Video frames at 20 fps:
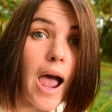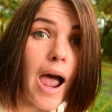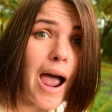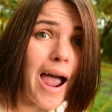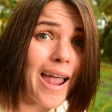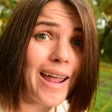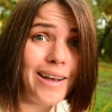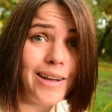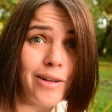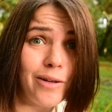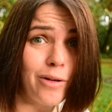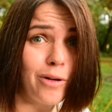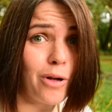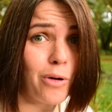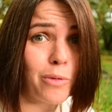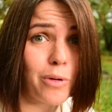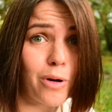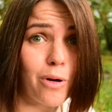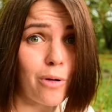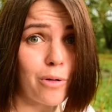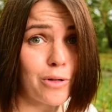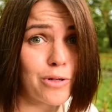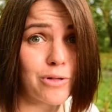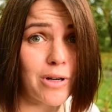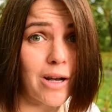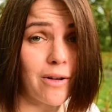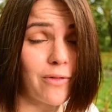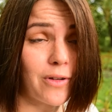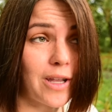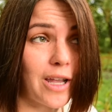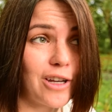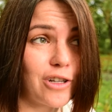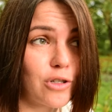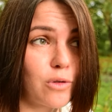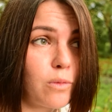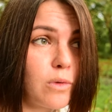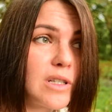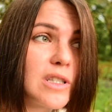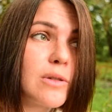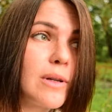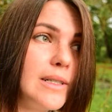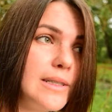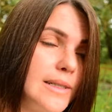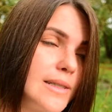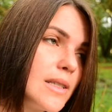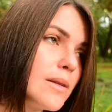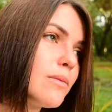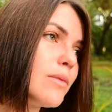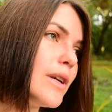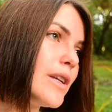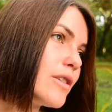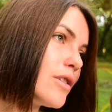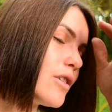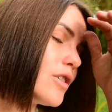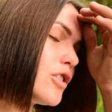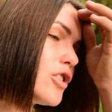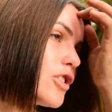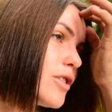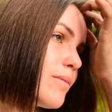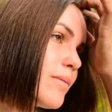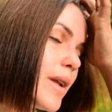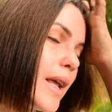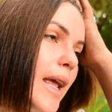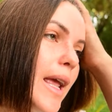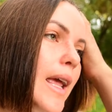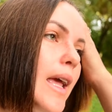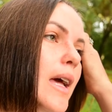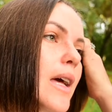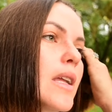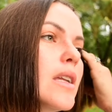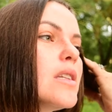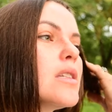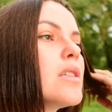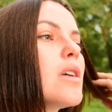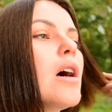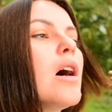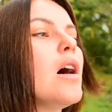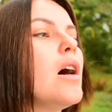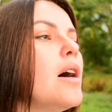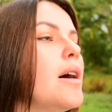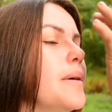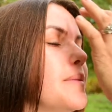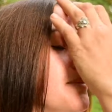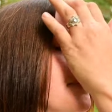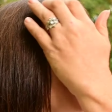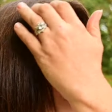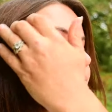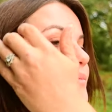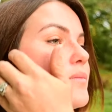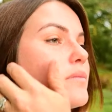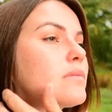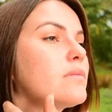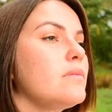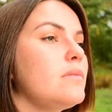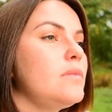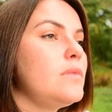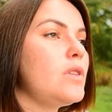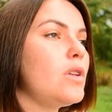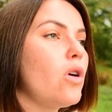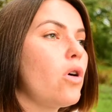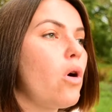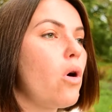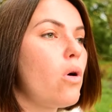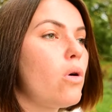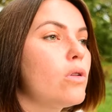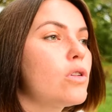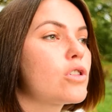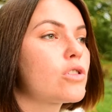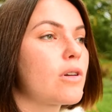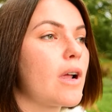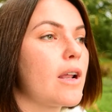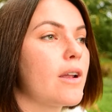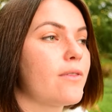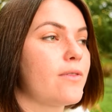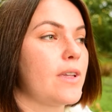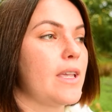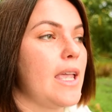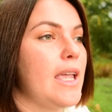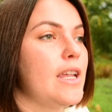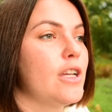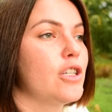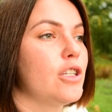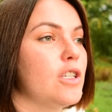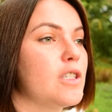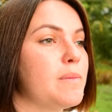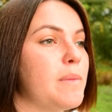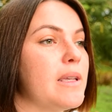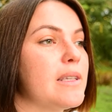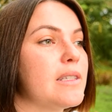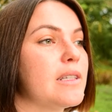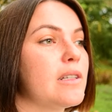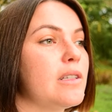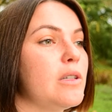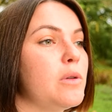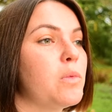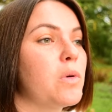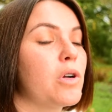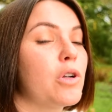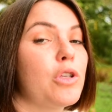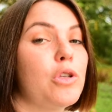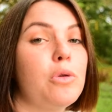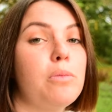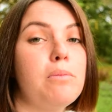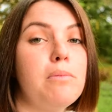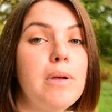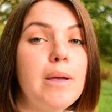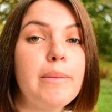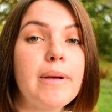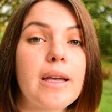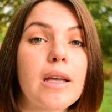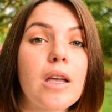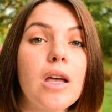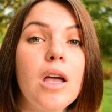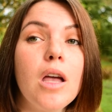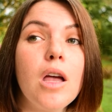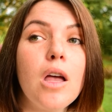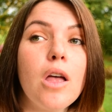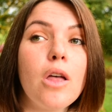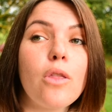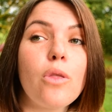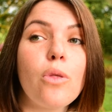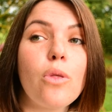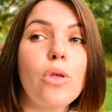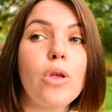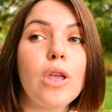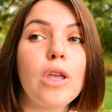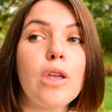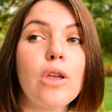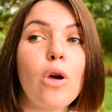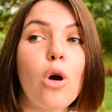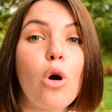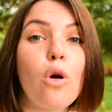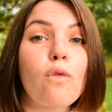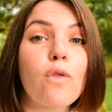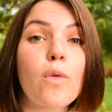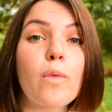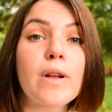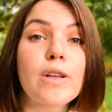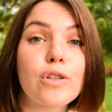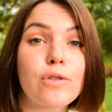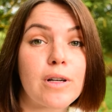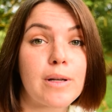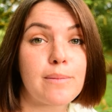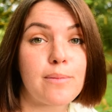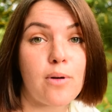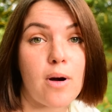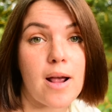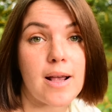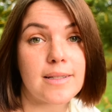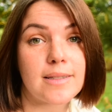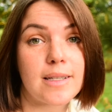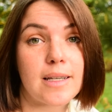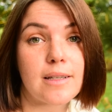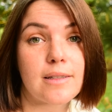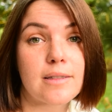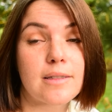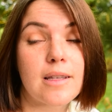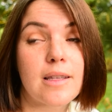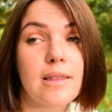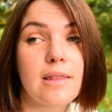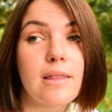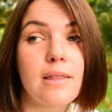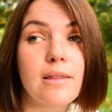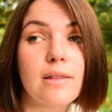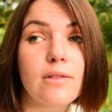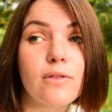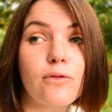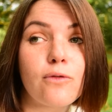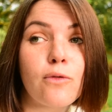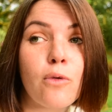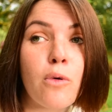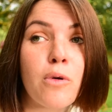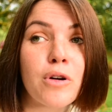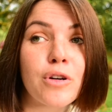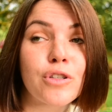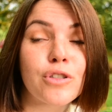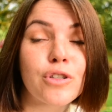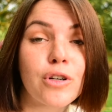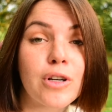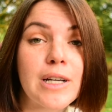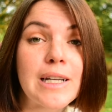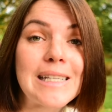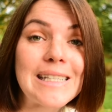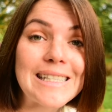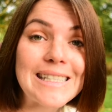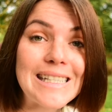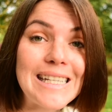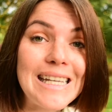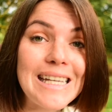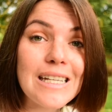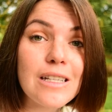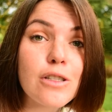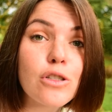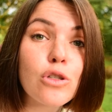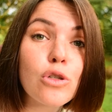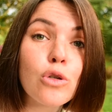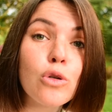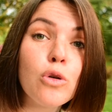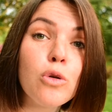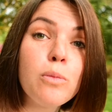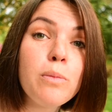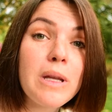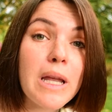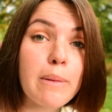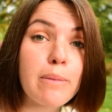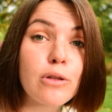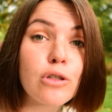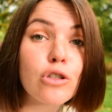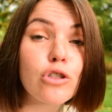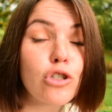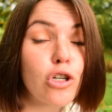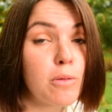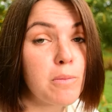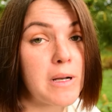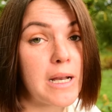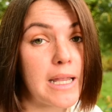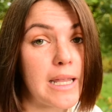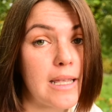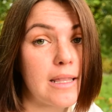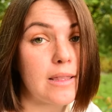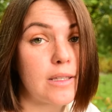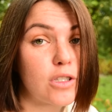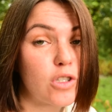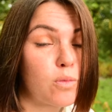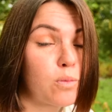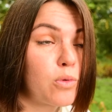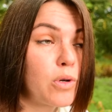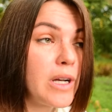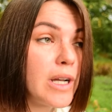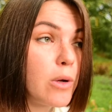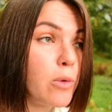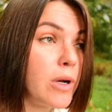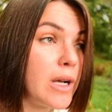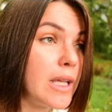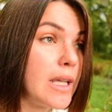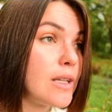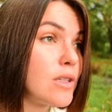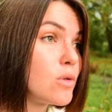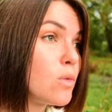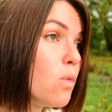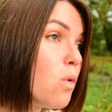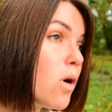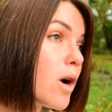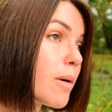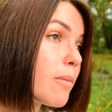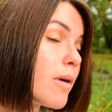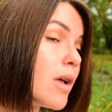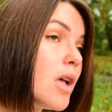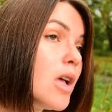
I didn't know what cold stratification was, so I did some research. And um, cold stratification is basically where you mimic the overwintering process for certain seeds to be able to germinate in the spring when it gets warm.